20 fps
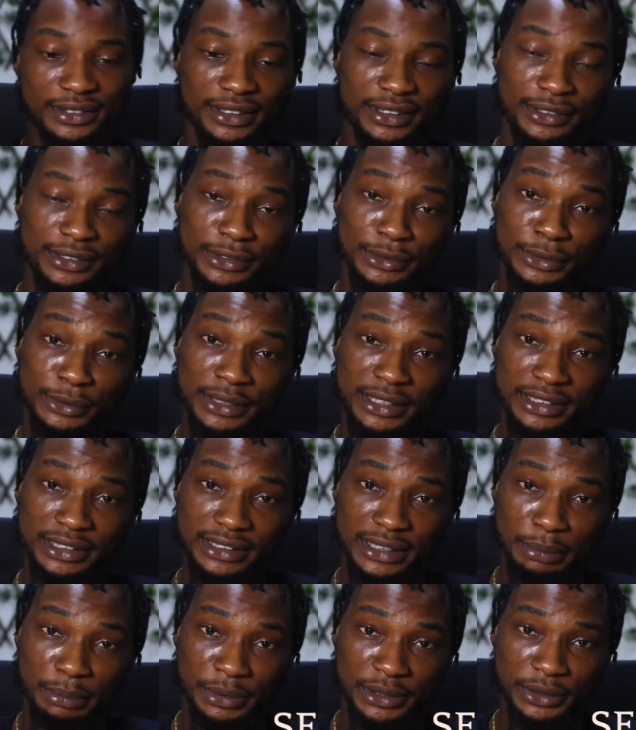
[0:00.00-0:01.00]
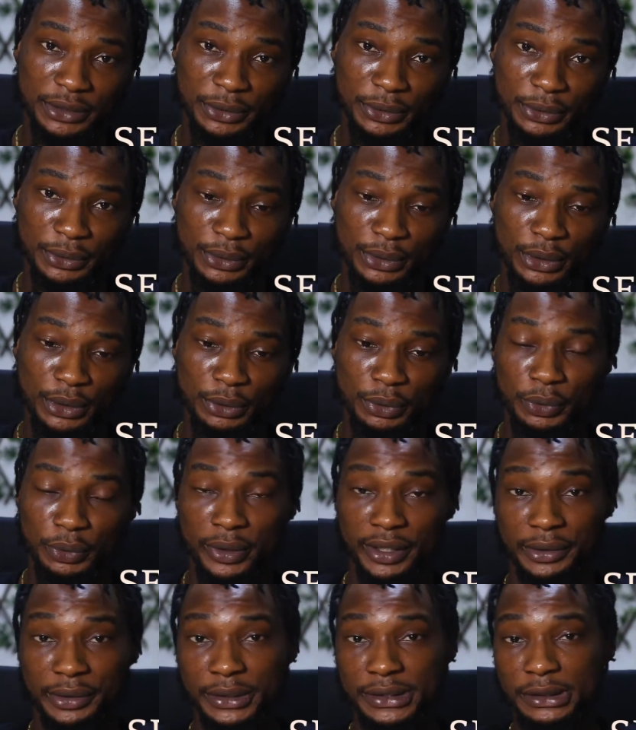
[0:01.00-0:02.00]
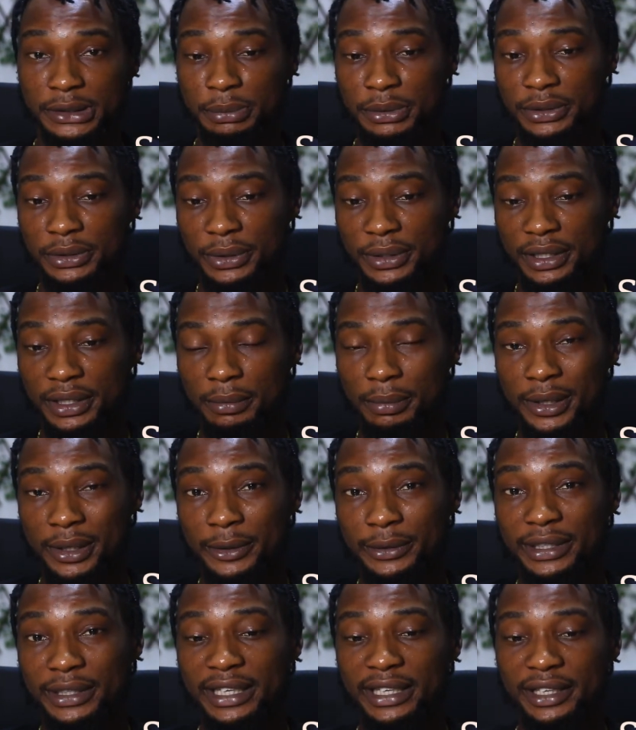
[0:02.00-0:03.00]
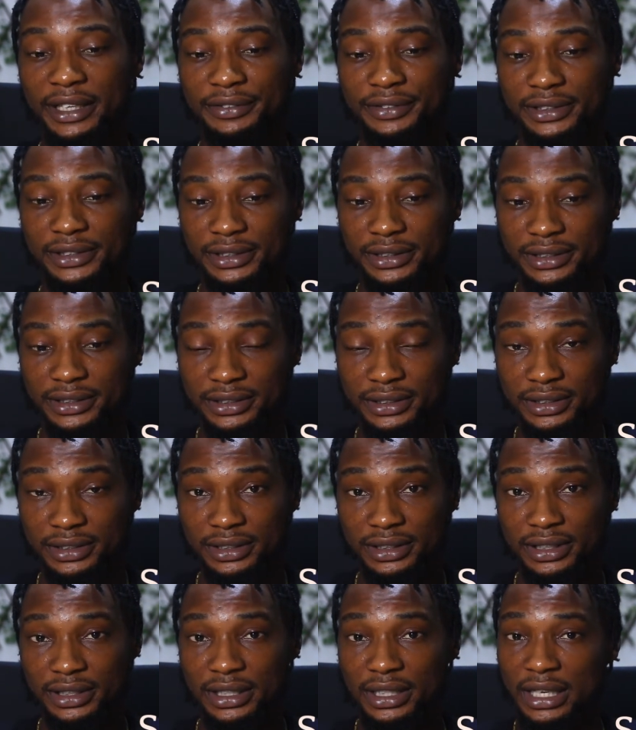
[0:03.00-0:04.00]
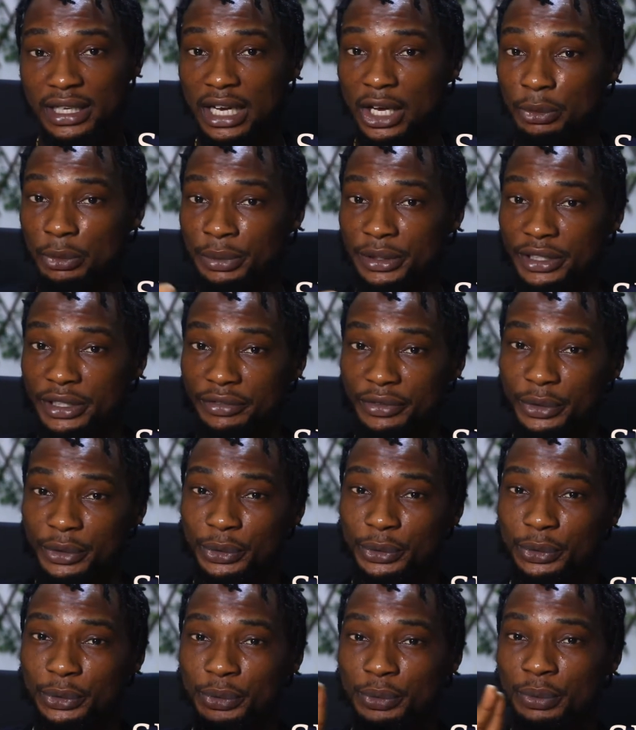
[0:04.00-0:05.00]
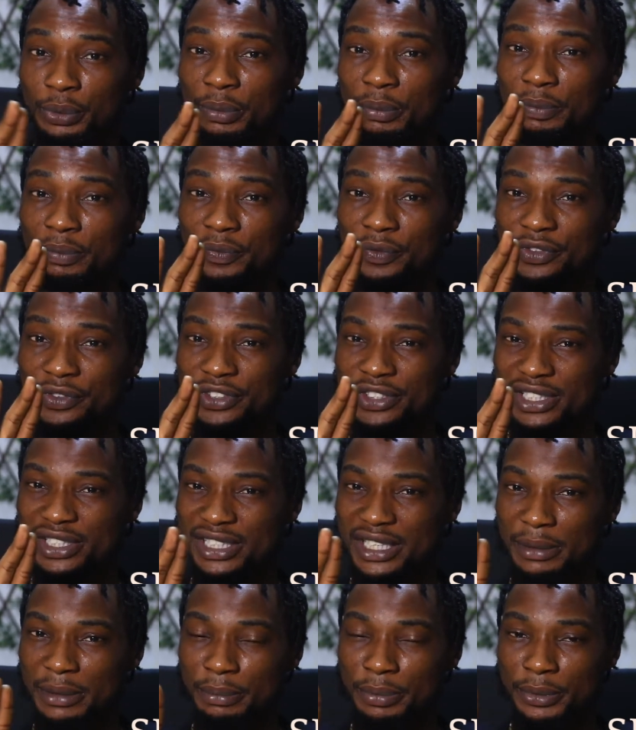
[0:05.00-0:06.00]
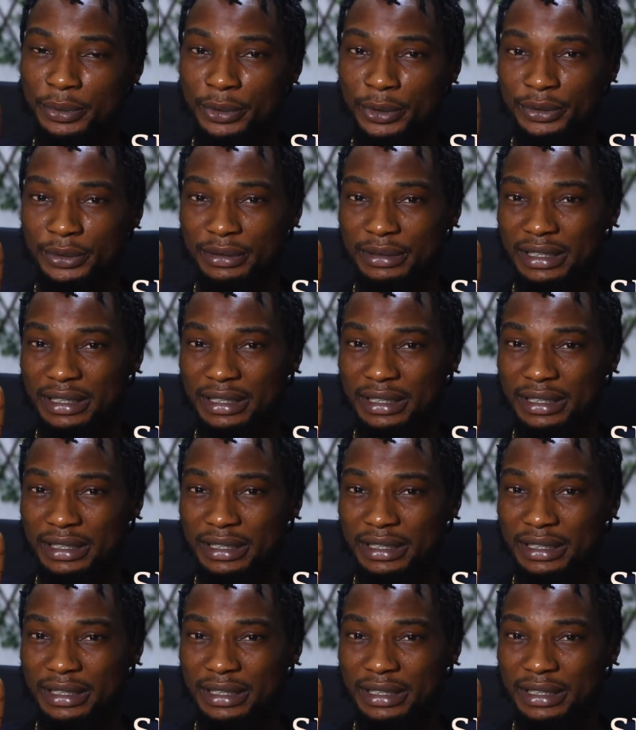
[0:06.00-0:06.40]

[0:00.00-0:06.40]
In today's episode, we are going to be talking about NFTs. I'll be giving you simple